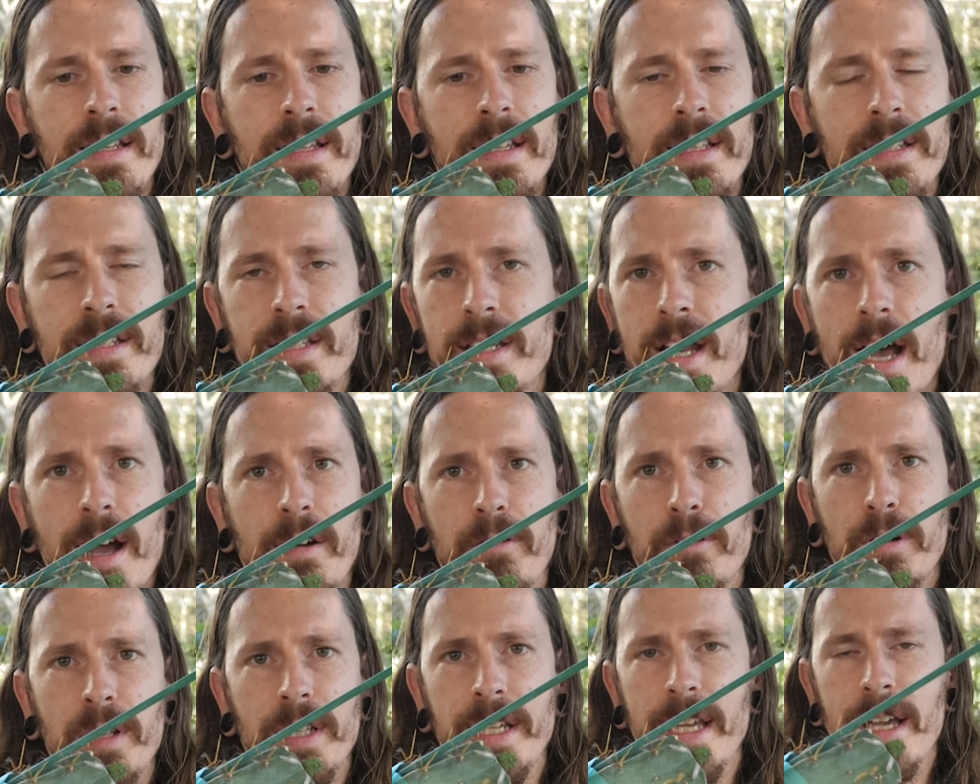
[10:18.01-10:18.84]
It's
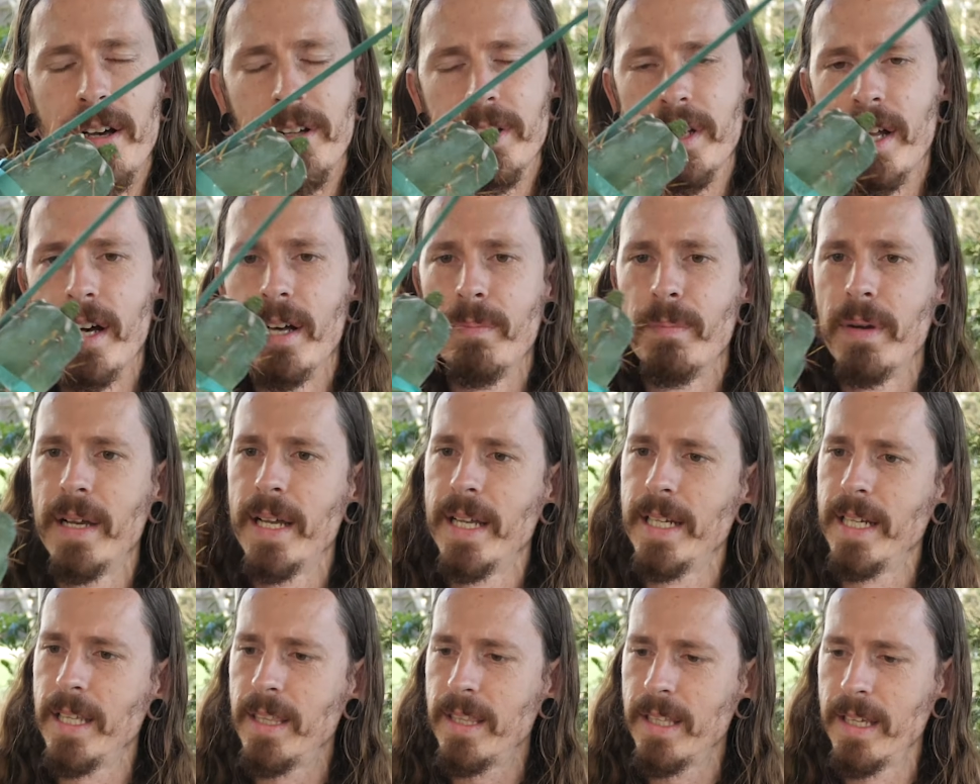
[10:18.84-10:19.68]
not really held on by
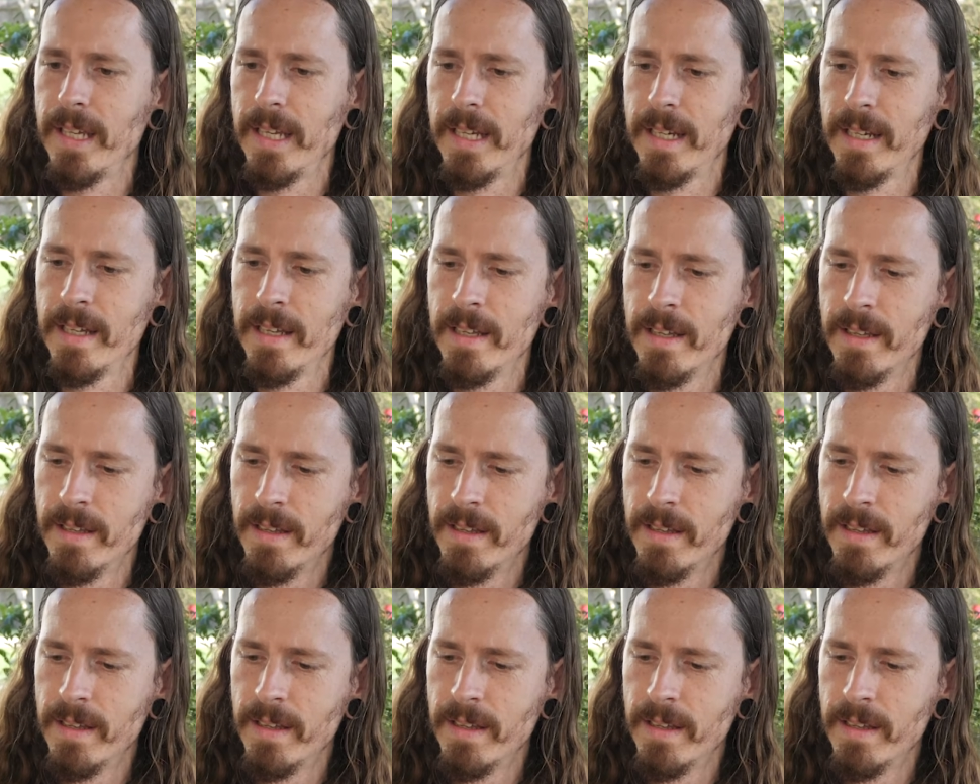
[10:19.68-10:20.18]
anything,